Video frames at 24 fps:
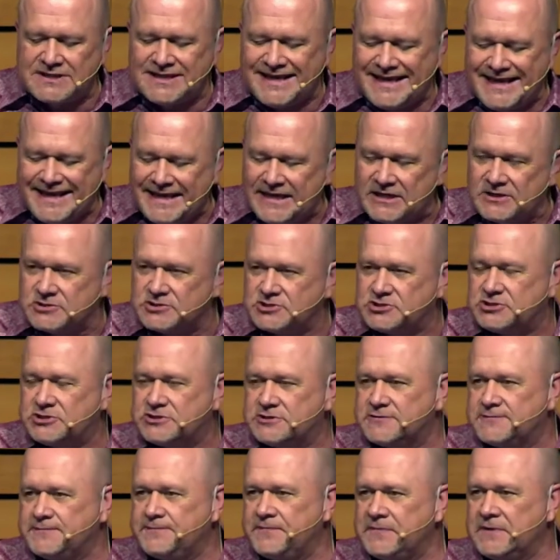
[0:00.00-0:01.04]
each.
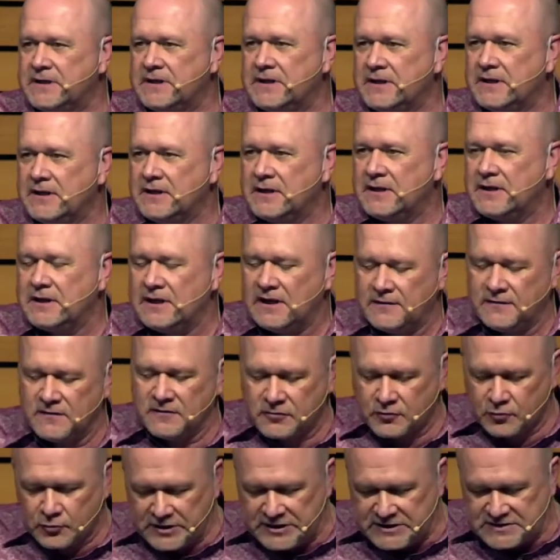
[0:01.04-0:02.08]
And the
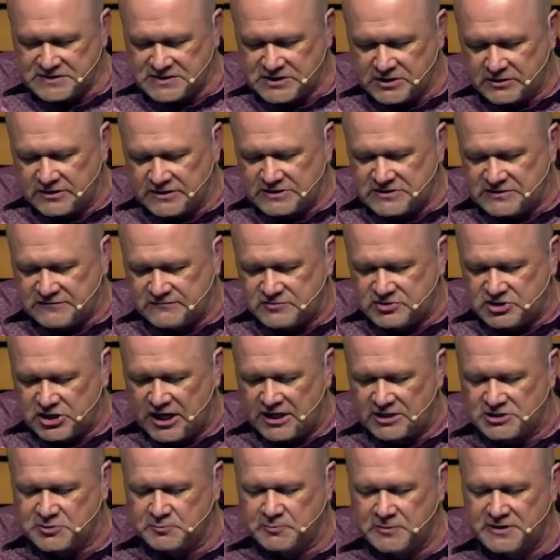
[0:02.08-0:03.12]
3 series of
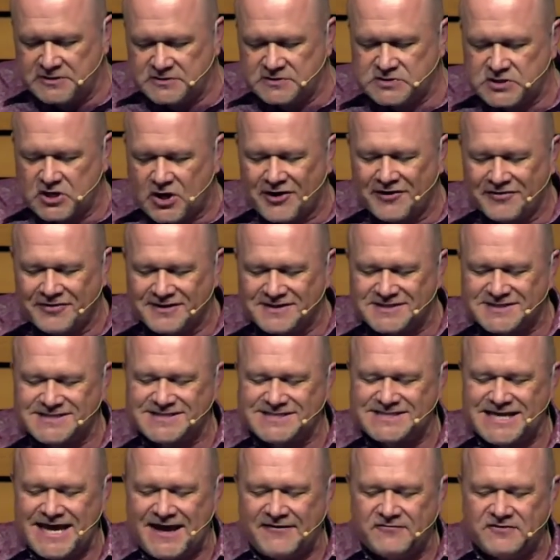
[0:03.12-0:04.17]
judgments are the
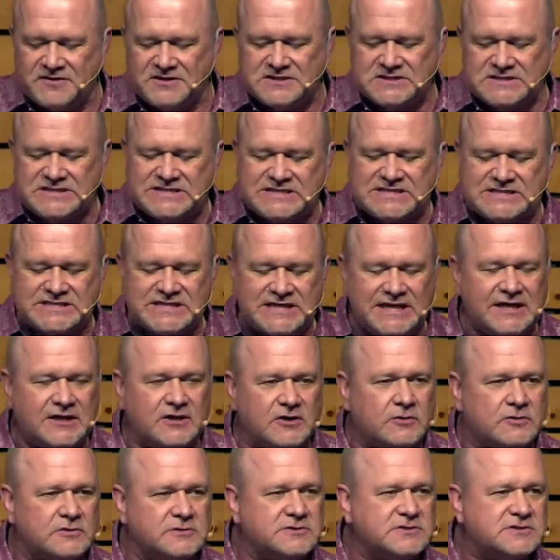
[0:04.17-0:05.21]
7
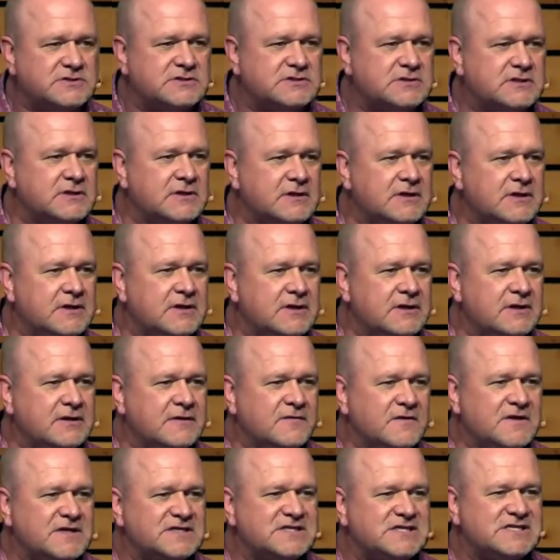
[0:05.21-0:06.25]
seals,
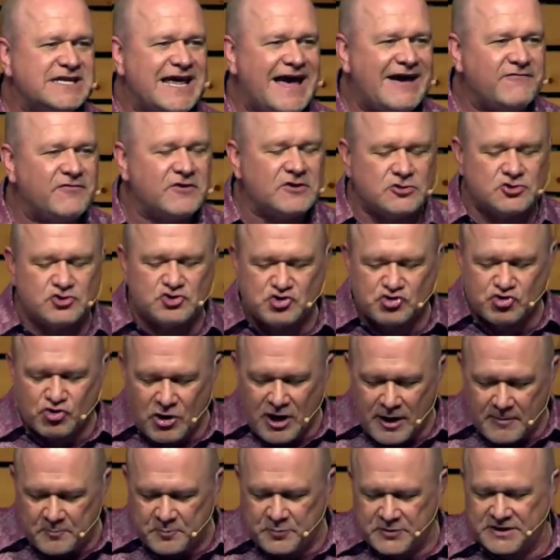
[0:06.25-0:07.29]
the 7
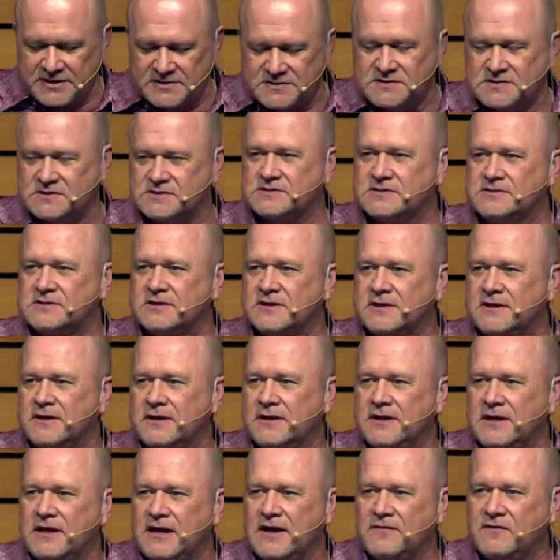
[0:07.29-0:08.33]
trumpets,
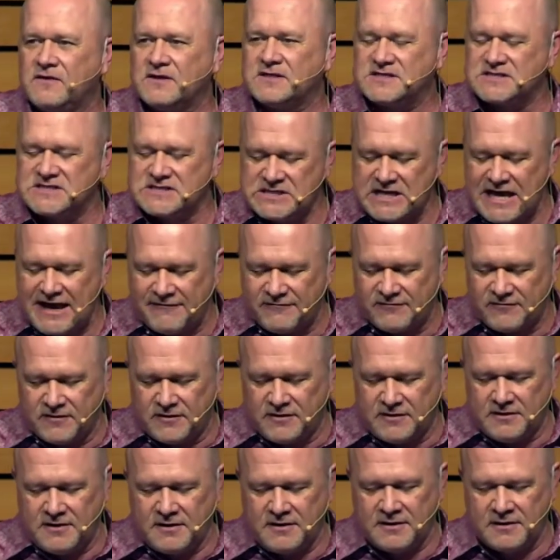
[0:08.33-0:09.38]
and the
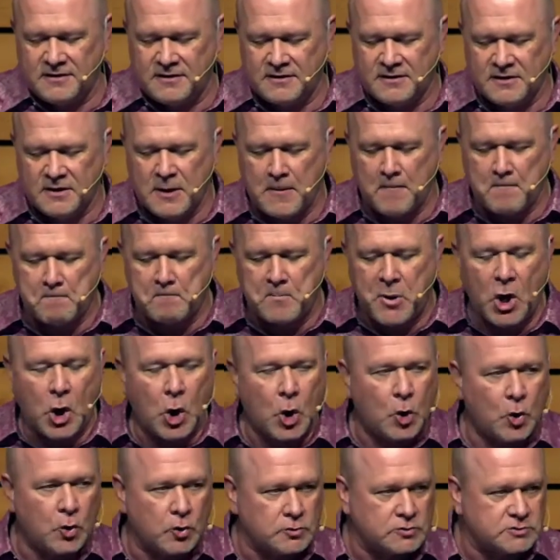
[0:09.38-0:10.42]
7
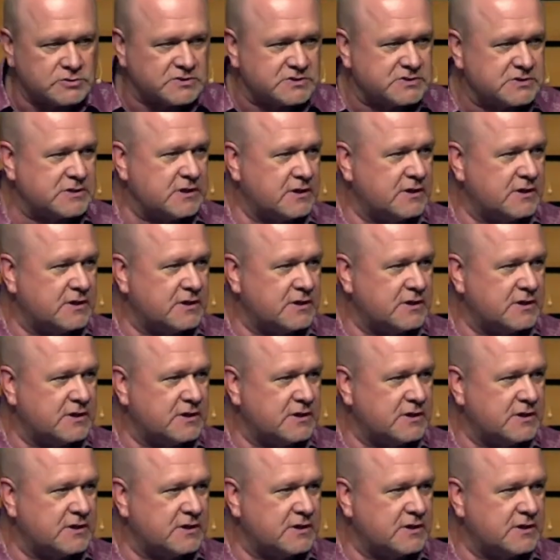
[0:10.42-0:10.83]
bowls.